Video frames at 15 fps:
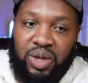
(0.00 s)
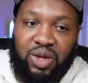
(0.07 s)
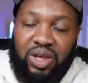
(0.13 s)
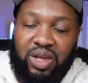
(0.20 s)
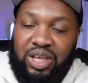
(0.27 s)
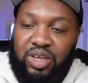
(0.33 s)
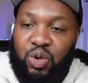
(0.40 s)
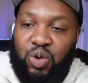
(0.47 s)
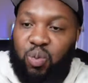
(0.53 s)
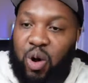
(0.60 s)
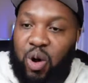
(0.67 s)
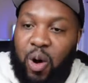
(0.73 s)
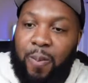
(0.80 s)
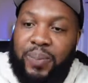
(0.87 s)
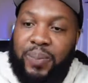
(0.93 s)
You
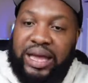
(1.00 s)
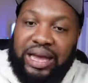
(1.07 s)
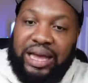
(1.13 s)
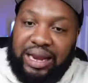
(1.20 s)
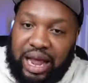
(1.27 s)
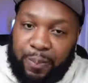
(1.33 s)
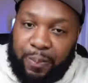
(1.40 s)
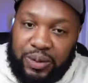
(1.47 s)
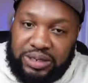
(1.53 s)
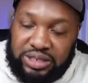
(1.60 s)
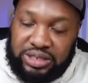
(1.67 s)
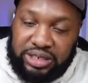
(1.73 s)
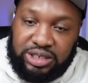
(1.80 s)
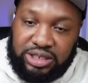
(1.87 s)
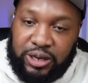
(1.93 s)
won't be in that
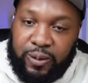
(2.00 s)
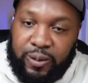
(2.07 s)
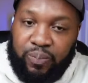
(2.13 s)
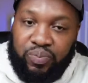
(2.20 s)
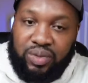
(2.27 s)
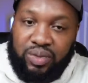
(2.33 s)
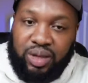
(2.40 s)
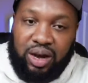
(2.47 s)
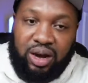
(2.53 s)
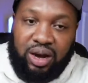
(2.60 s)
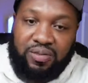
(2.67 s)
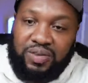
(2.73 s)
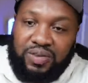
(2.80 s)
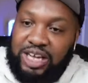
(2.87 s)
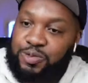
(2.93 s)
position
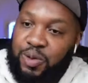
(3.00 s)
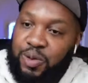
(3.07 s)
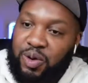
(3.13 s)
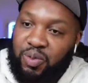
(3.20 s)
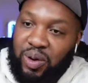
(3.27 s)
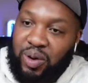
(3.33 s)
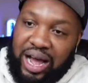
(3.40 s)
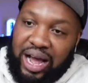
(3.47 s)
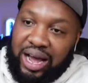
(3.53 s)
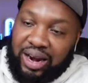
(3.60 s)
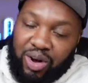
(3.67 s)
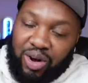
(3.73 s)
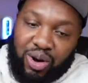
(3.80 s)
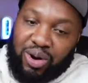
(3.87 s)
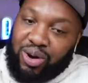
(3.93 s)
of
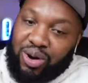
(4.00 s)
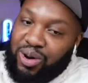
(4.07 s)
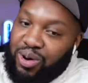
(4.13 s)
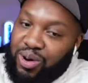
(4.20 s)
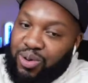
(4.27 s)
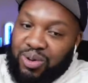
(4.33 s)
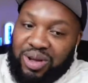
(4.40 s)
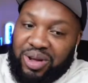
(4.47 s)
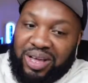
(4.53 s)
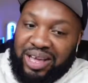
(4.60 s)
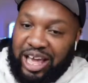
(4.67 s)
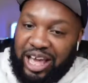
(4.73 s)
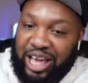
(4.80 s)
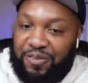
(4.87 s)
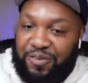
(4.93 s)
desperado
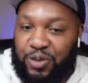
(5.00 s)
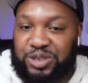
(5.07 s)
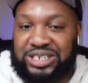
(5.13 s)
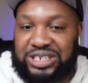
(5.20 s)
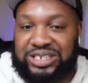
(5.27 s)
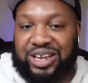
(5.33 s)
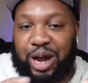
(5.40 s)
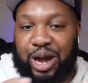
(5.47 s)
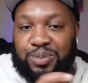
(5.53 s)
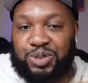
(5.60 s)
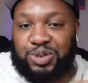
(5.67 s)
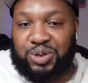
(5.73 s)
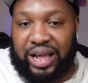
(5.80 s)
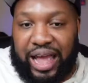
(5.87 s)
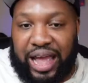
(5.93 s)
if you just come
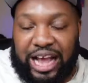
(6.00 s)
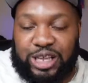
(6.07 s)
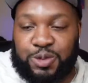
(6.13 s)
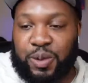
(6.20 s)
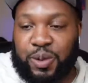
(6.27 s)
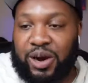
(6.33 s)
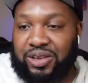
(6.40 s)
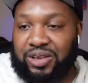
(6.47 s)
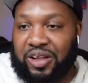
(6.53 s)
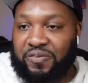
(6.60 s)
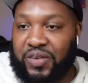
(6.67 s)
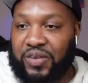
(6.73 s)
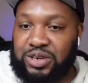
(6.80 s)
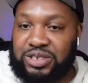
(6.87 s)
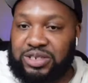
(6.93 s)
to the expert the
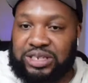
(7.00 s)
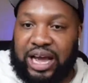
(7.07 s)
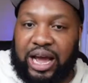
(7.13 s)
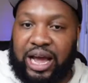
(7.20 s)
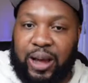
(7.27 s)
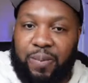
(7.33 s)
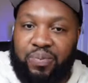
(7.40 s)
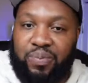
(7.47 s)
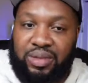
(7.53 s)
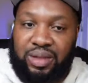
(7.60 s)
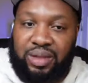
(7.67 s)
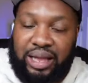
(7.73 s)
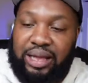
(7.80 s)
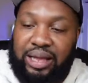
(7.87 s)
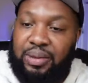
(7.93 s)
first time.
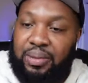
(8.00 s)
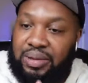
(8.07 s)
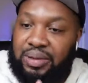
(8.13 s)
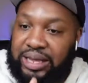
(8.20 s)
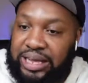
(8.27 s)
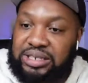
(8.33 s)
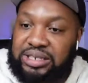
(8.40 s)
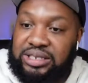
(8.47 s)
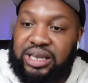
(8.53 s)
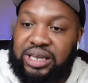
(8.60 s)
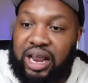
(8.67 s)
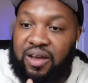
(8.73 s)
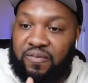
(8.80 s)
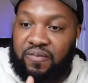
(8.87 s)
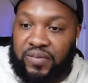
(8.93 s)
This is an
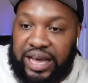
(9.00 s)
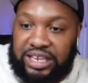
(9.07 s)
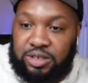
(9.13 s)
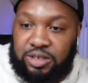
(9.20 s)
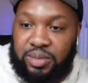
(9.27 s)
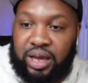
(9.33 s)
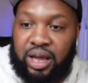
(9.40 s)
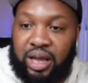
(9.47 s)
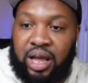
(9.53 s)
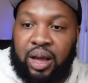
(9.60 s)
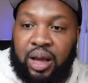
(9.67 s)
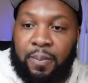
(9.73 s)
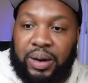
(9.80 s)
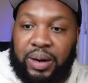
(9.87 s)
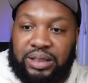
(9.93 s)
investment,
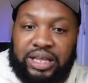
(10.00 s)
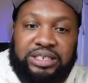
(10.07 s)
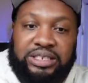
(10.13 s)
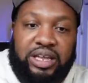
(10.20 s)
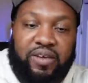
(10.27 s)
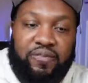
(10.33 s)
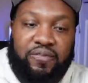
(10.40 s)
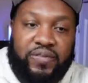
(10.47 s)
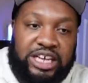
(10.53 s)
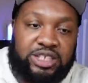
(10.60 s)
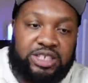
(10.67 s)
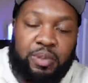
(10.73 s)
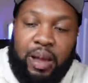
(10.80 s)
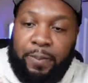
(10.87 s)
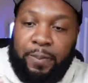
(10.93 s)
but this
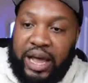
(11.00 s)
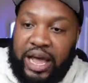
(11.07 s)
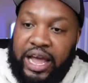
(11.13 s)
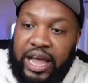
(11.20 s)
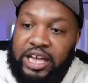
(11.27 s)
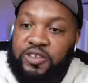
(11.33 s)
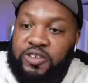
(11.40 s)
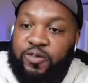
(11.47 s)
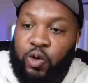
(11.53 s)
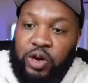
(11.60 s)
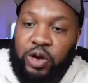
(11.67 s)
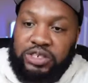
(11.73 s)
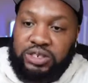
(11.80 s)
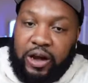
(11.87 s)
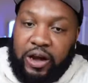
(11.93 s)
investment pays for
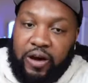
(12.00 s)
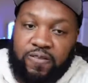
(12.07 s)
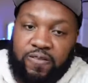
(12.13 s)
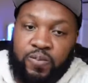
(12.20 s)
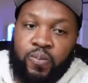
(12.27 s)
itself